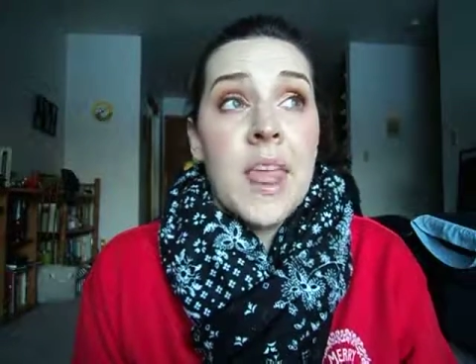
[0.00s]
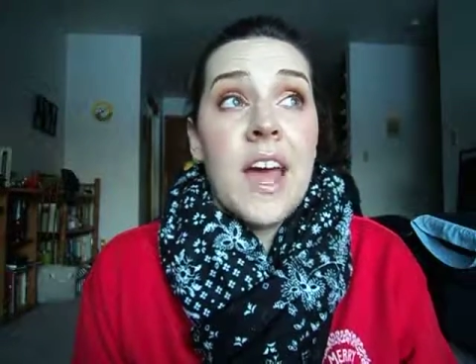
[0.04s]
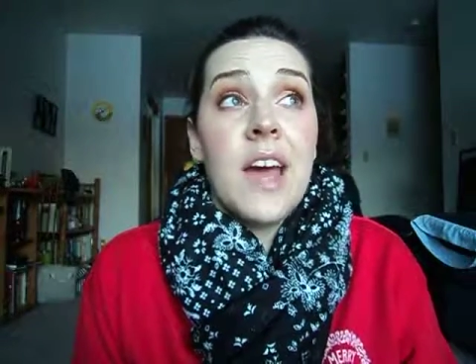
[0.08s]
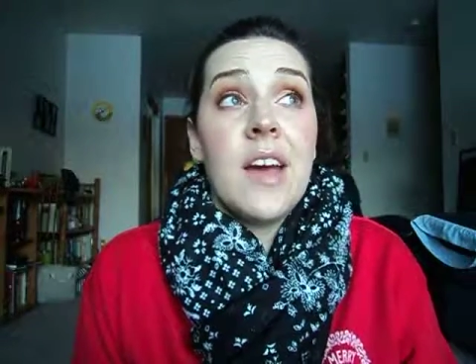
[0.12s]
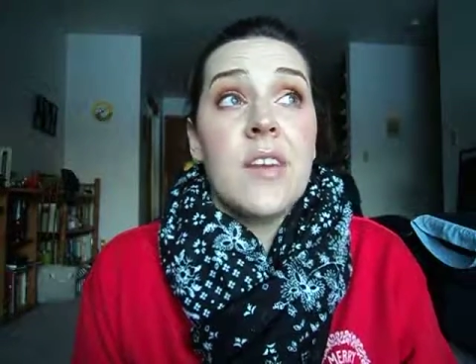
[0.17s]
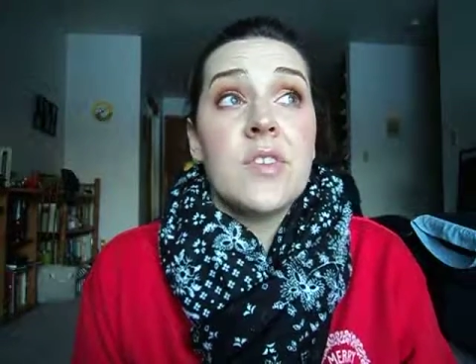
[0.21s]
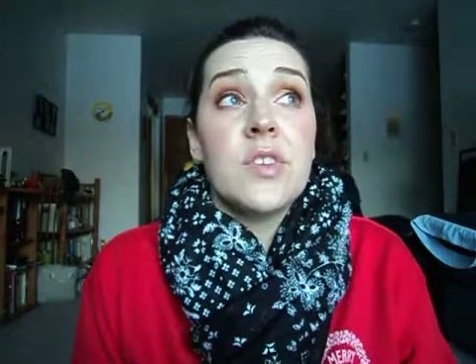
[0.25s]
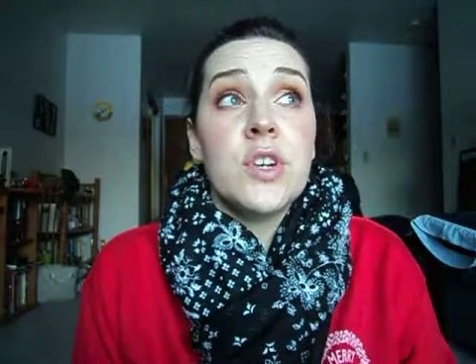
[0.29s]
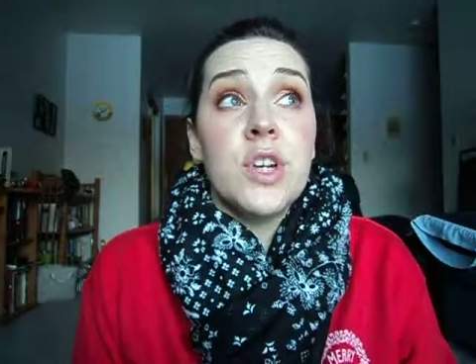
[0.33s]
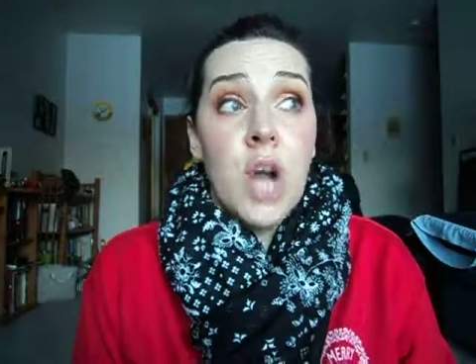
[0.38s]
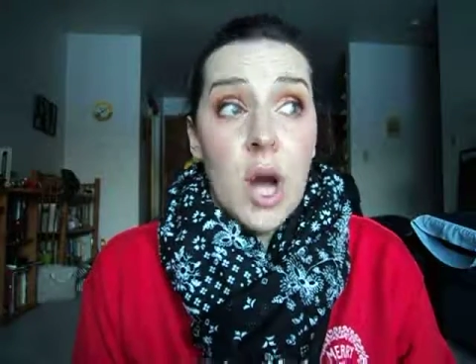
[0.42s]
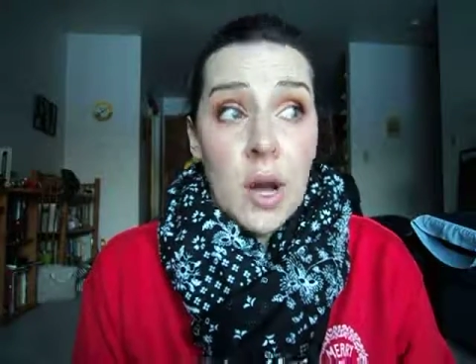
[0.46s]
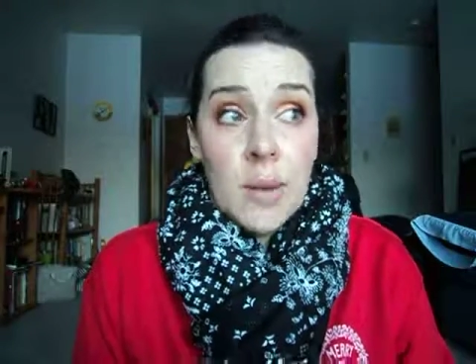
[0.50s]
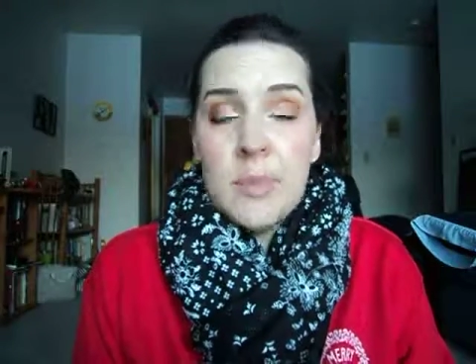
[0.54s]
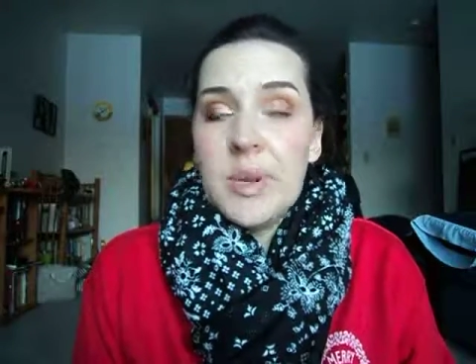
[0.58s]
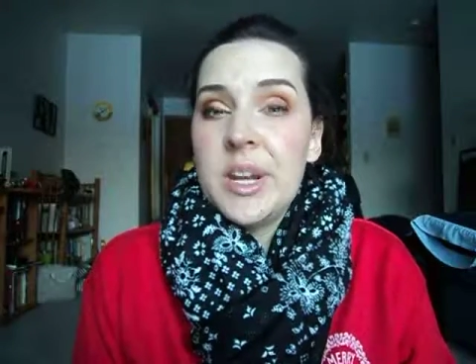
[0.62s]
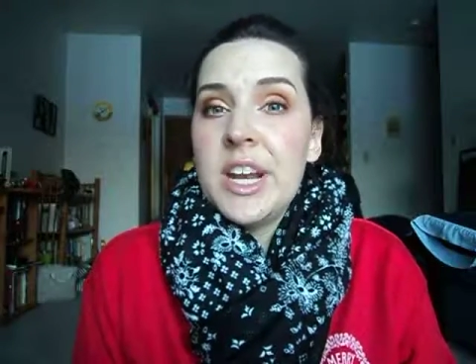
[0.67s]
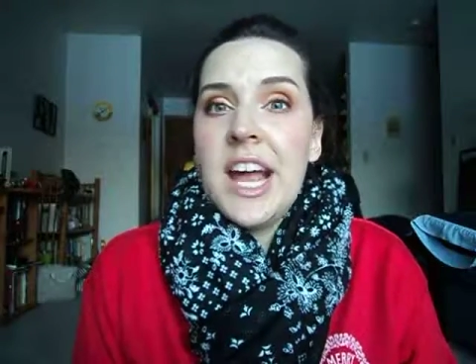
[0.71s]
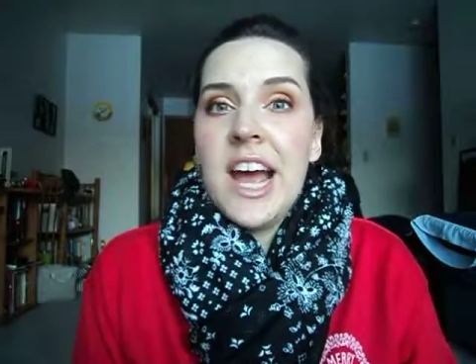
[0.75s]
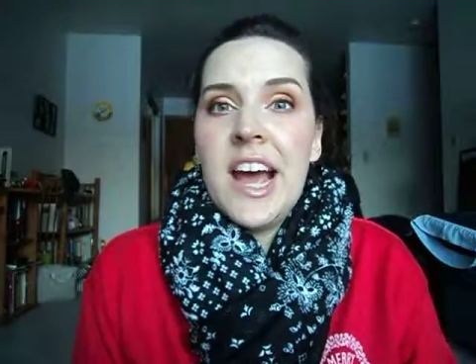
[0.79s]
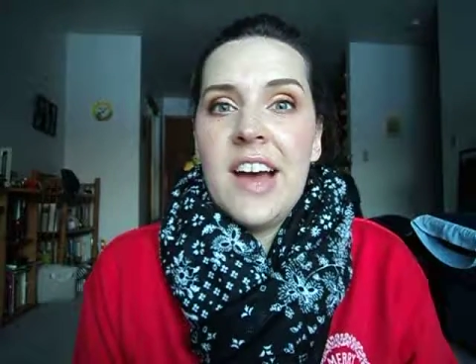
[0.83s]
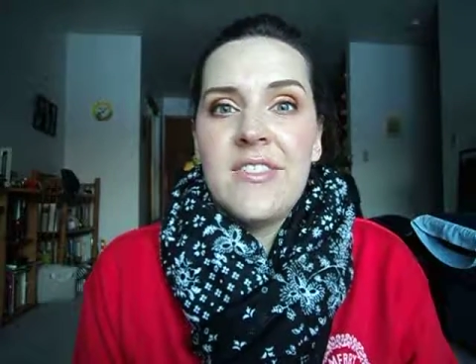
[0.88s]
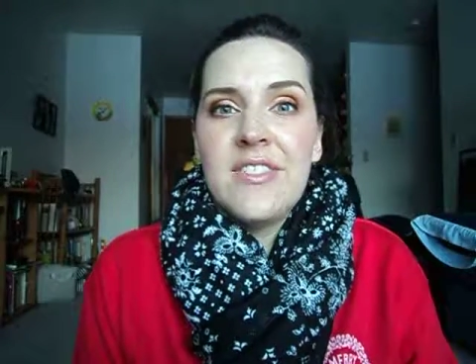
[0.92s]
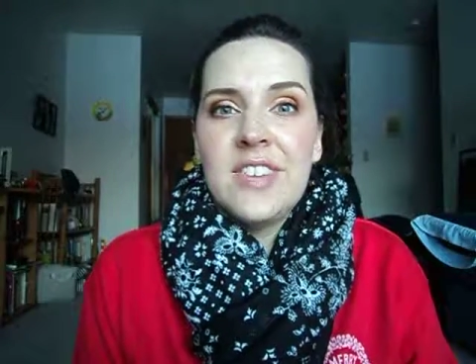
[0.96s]
have not been
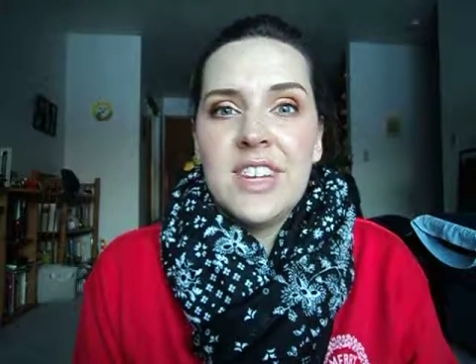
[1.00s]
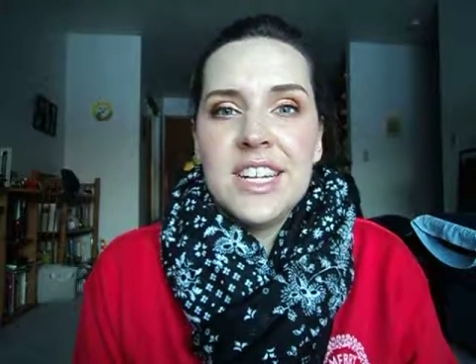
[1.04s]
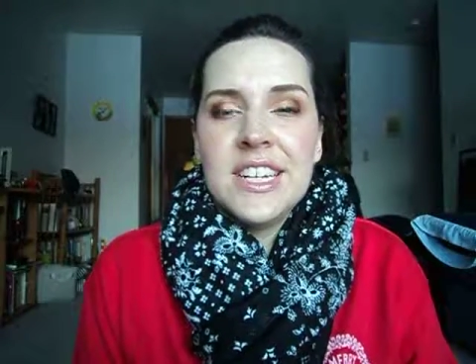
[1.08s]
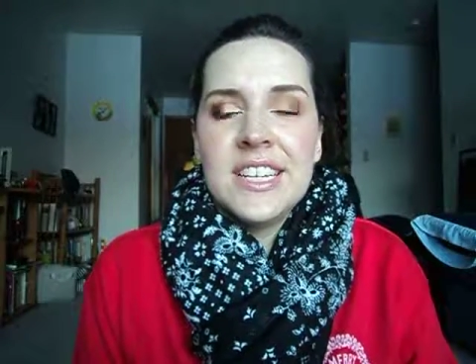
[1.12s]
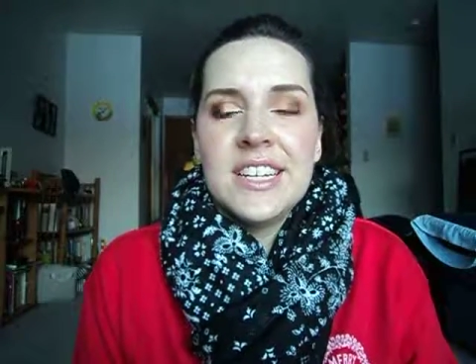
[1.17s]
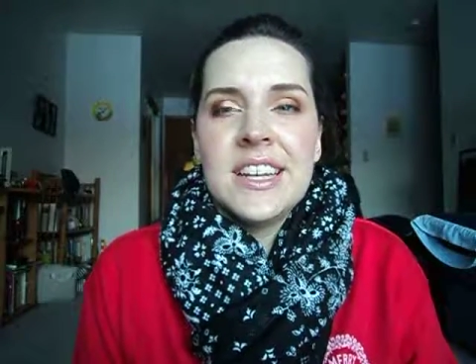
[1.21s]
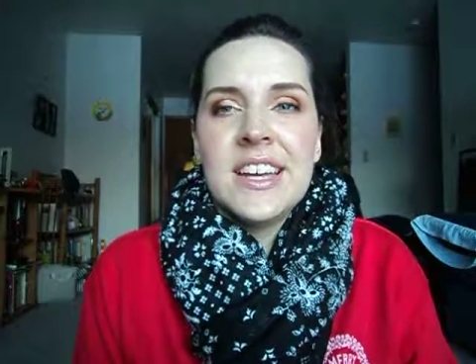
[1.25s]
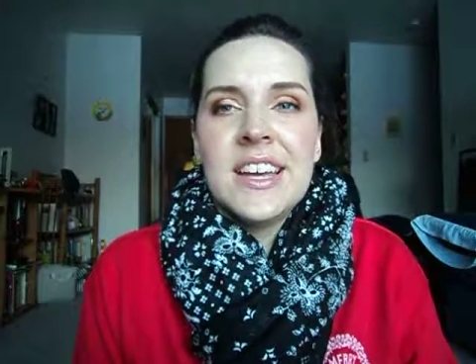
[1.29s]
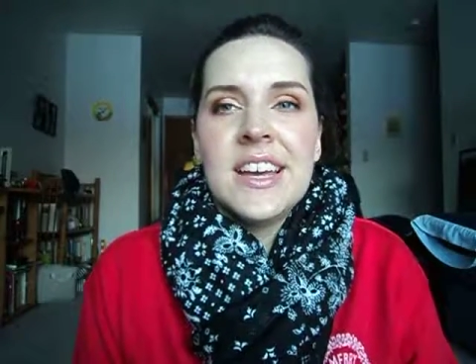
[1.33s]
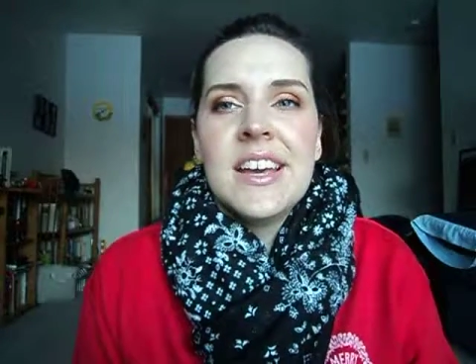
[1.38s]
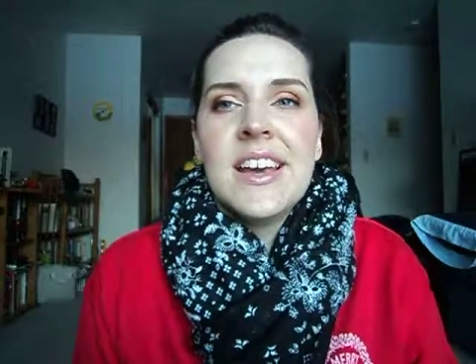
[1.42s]
having.